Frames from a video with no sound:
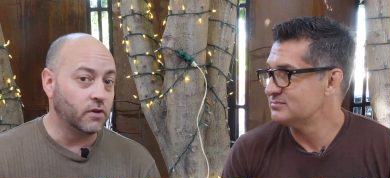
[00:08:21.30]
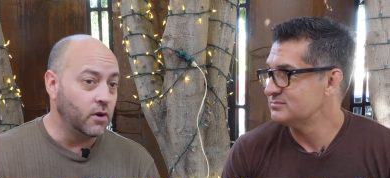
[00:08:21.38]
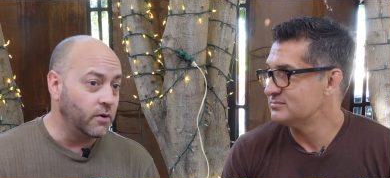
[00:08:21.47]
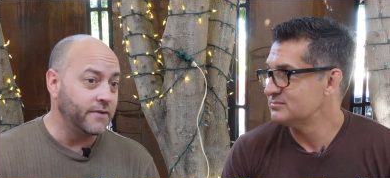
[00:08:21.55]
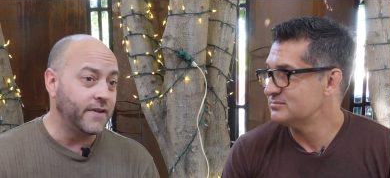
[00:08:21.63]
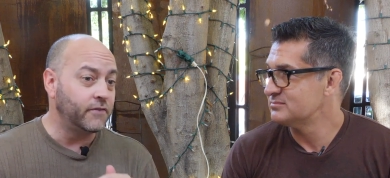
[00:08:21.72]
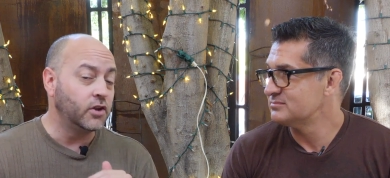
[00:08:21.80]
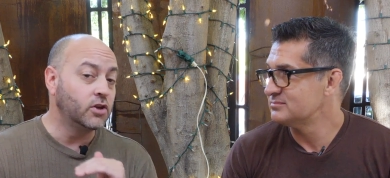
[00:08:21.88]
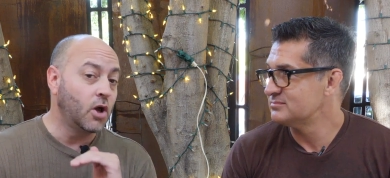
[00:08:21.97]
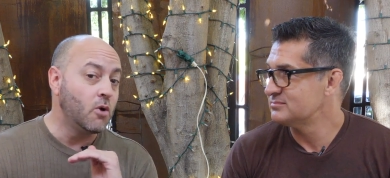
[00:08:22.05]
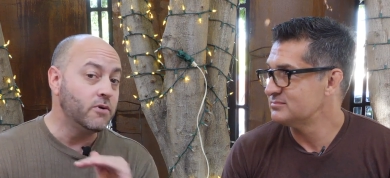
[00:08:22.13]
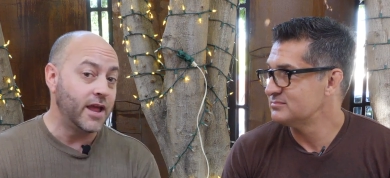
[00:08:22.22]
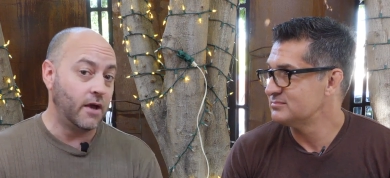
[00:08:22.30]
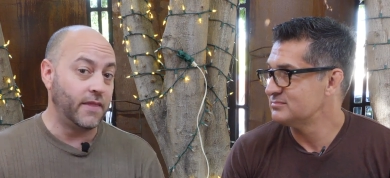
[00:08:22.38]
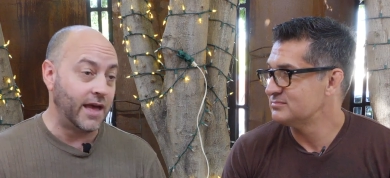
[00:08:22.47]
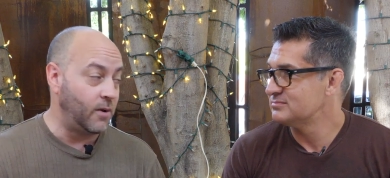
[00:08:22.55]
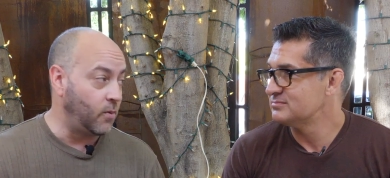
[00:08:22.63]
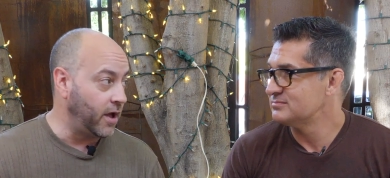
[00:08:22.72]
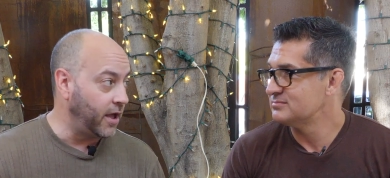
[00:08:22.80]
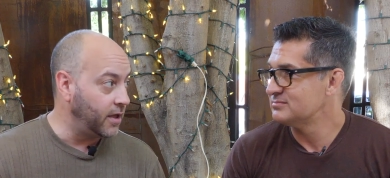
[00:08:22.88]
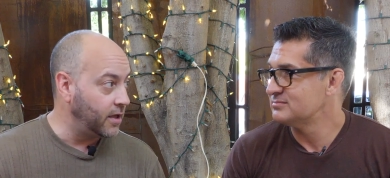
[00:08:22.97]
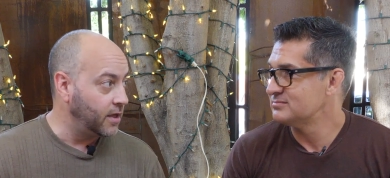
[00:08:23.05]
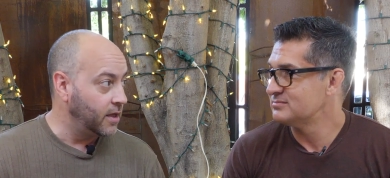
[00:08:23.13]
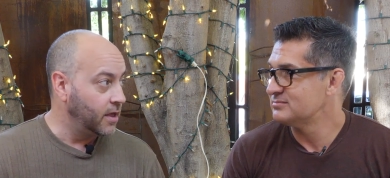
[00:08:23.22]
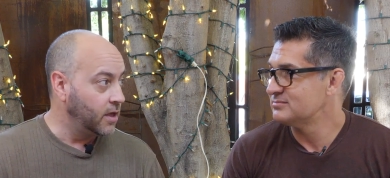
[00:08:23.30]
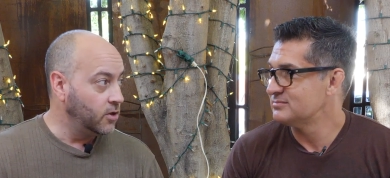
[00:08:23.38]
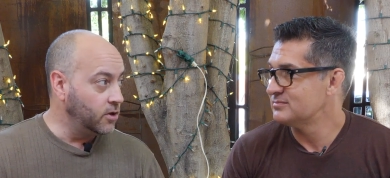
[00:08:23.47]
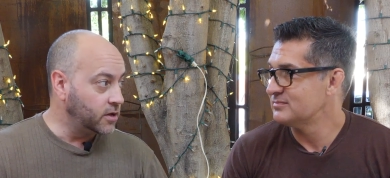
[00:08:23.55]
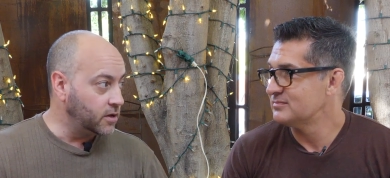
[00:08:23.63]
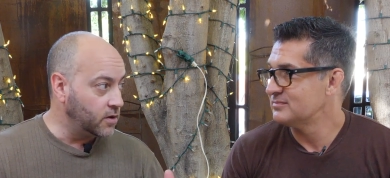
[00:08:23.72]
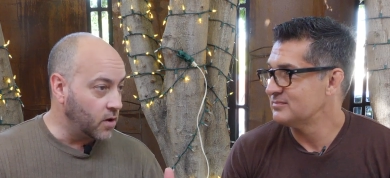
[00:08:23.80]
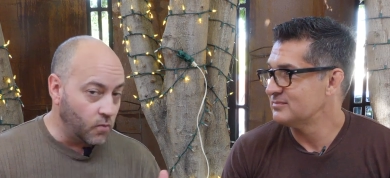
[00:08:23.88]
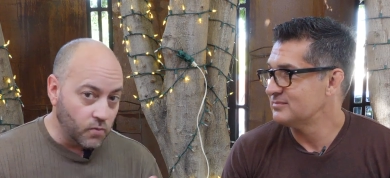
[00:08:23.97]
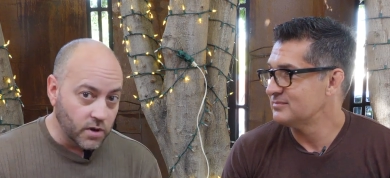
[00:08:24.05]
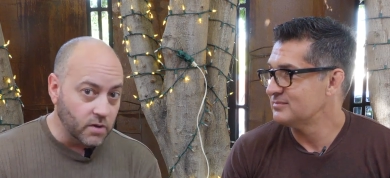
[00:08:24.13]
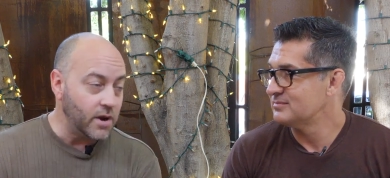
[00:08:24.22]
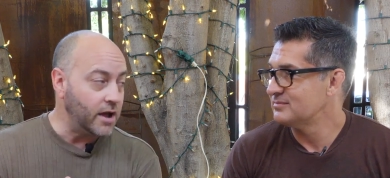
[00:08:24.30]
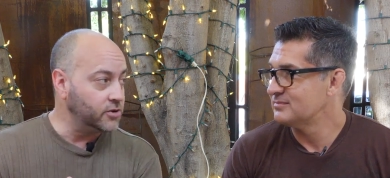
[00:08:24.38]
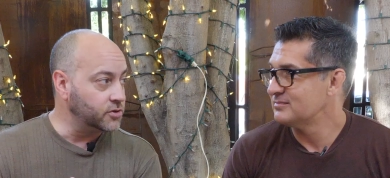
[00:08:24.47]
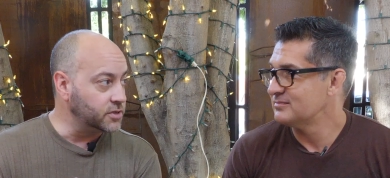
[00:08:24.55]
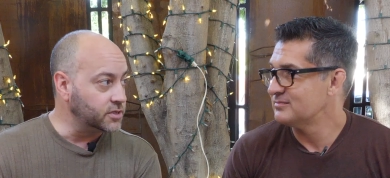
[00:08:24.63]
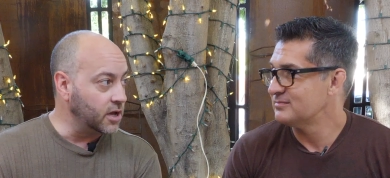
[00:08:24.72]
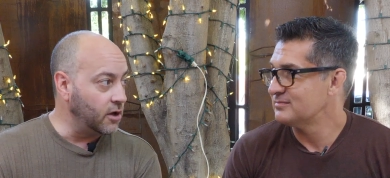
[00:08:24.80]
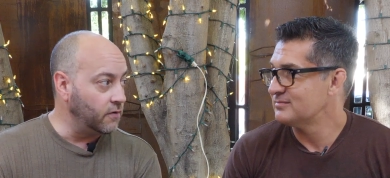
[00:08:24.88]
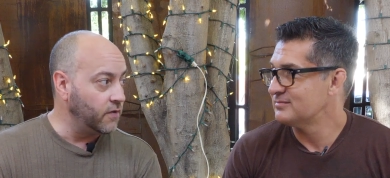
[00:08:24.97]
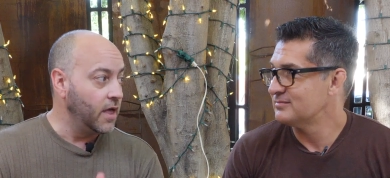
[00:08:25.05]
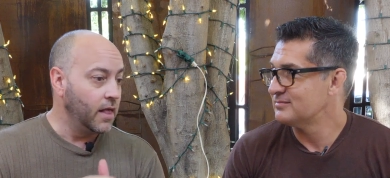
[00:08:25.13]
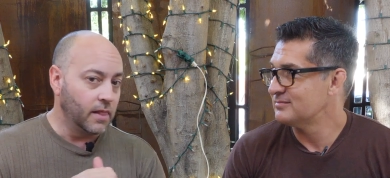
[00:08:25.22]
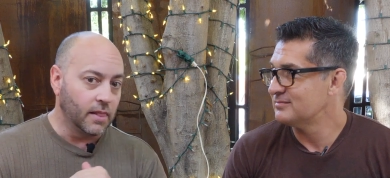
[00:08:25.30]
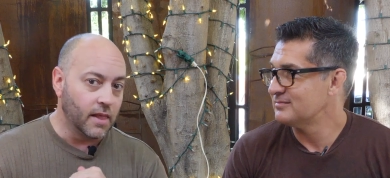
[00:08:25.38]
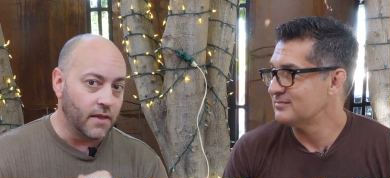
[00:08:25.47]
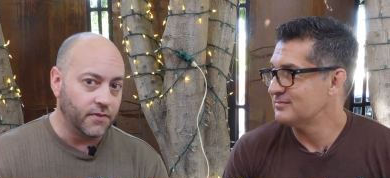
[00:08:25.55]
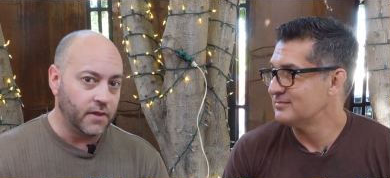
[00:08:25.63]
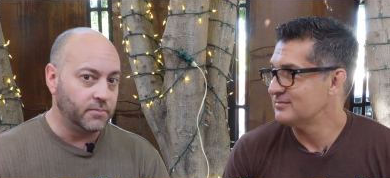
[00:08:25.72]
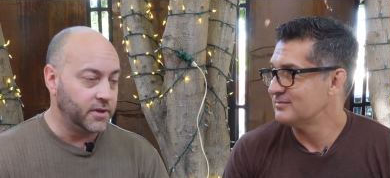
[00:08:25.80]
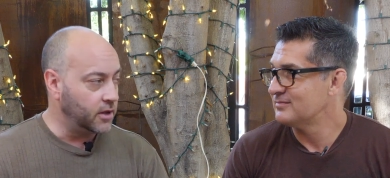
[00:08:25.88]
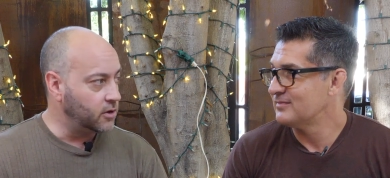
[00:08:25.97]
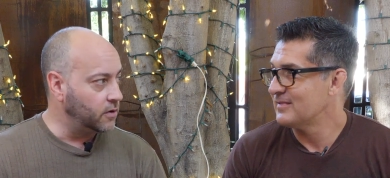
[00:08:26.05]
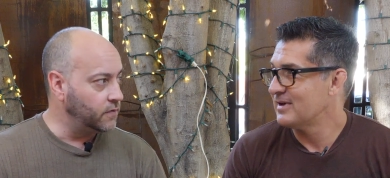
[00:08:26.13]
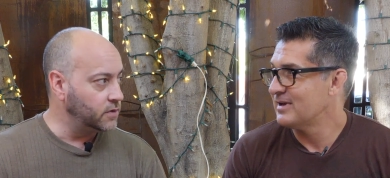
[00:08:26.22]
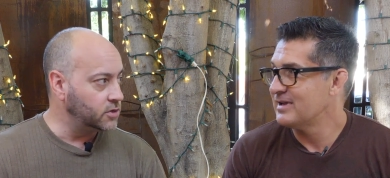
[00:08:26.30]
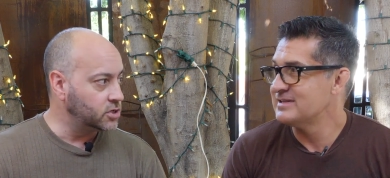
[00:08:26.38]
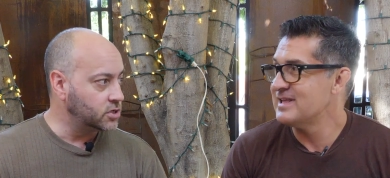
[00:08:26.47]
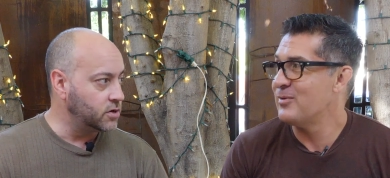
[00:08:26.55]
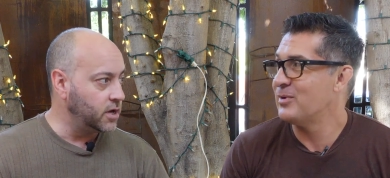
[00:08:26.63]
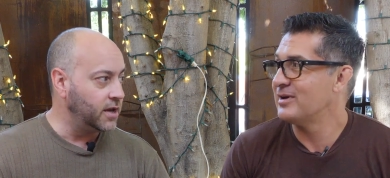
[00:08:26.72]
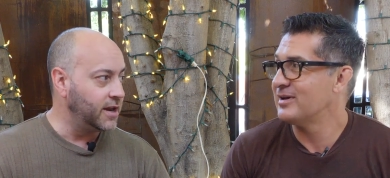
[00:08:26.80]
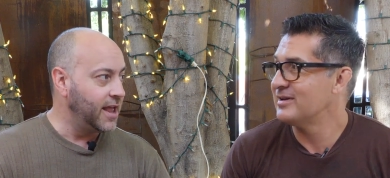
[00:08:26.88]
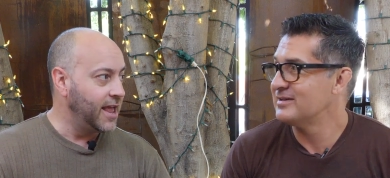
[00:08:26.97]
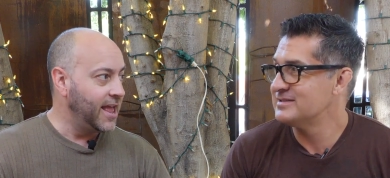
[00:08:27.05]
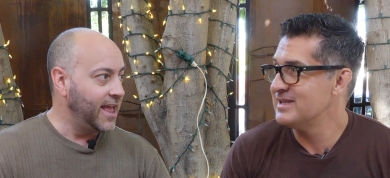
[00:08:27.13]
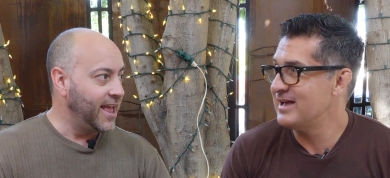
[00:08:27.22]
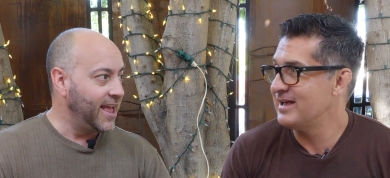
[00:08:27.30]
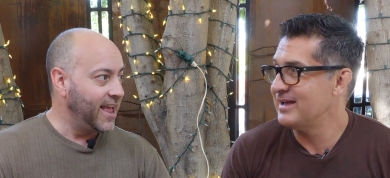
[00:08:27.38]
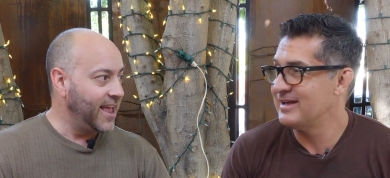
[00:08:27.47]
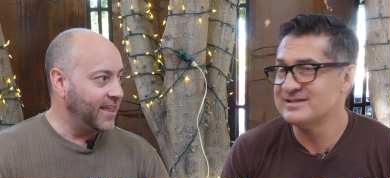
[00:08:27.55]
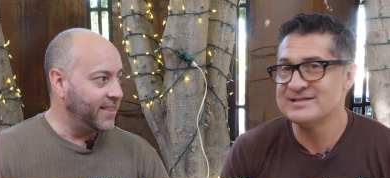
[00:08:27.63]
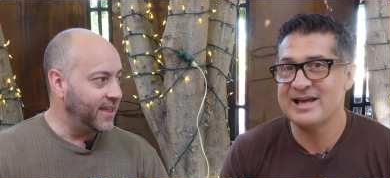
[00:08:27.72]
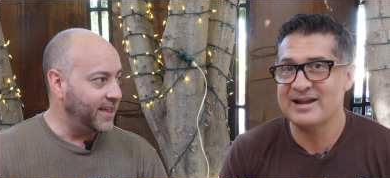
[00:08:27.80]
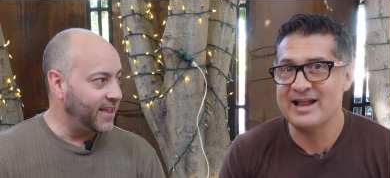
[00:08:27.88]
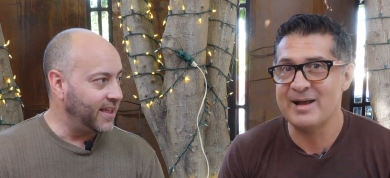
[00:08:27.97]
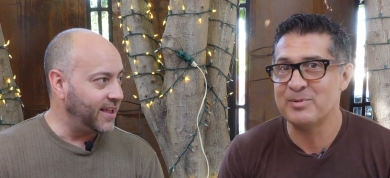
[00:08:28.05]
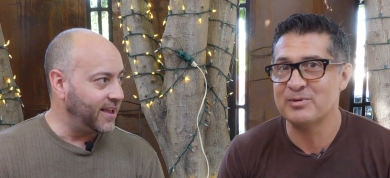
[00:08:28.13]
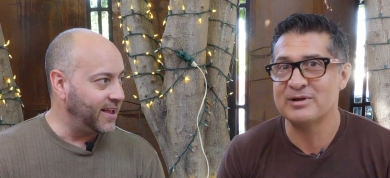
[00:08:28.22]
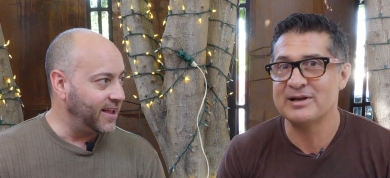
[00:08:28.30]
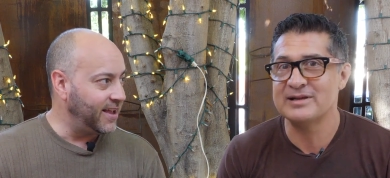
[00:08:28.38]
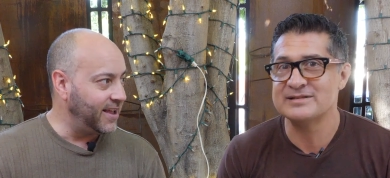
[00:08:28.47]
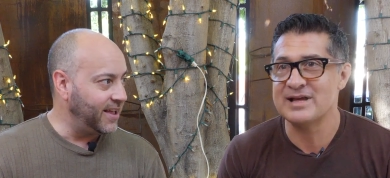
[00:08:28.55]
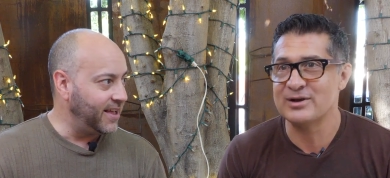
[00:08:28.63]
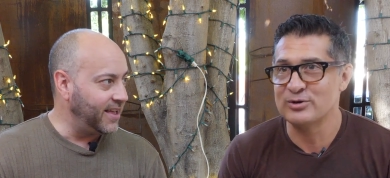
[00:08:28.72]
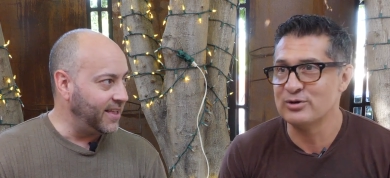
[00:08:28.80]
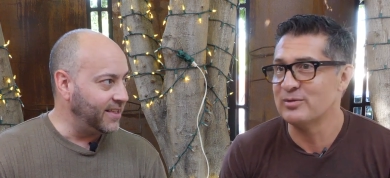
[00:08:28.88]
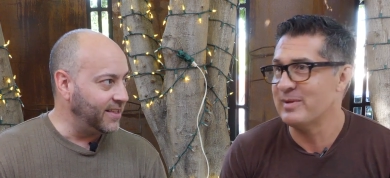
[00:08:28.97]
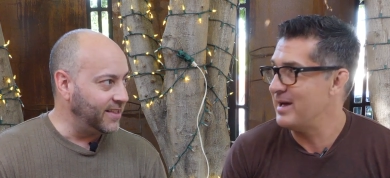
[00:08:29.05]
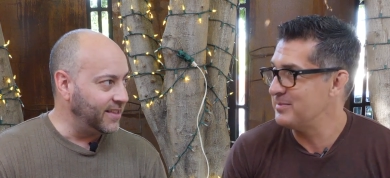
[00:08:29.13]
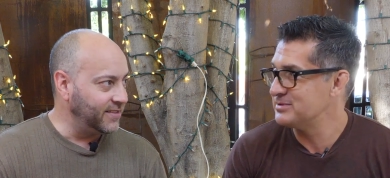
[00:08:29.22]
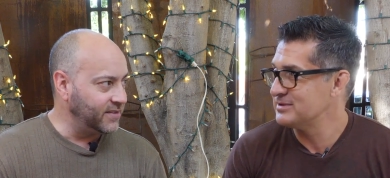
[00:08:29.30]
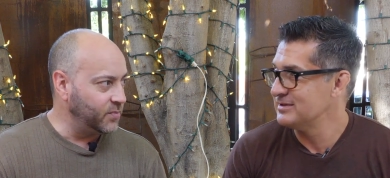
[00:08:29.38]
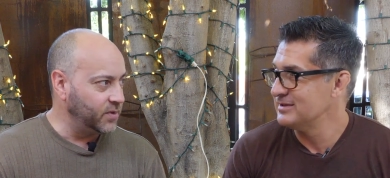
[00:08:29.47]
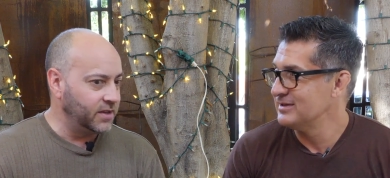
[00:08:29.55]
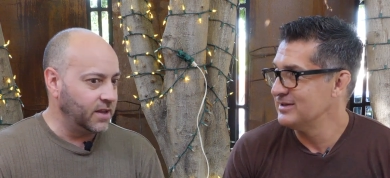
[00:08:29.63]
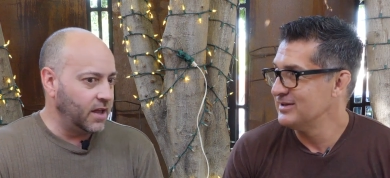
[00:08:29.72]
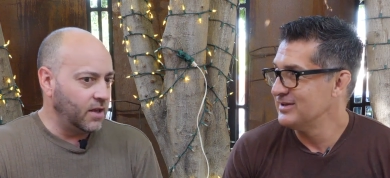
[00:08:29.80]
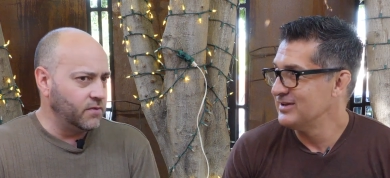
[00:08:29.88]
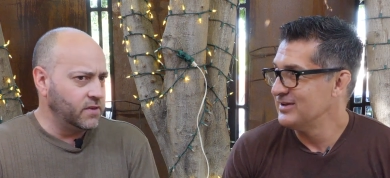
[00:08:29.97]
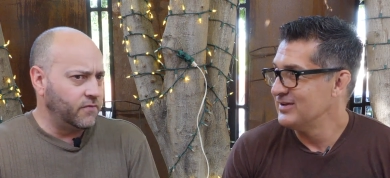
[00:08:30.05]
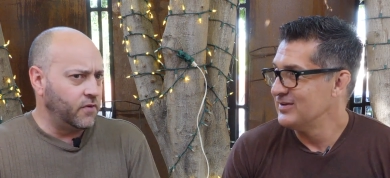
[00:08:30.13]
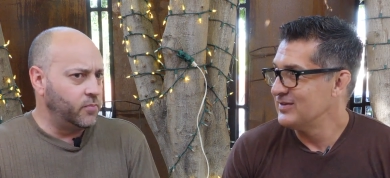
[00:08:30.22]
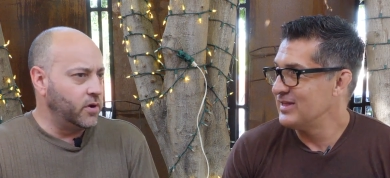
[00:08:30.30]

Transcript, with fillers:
Speaker 1: So you don't even have to go down that way. You can reroute yourself, let them take over
Speaker 2: the isn't street. That what, isn't that, isn't and that it, an app already? Isn't that Google Maps? Isn't it, but uh, was that for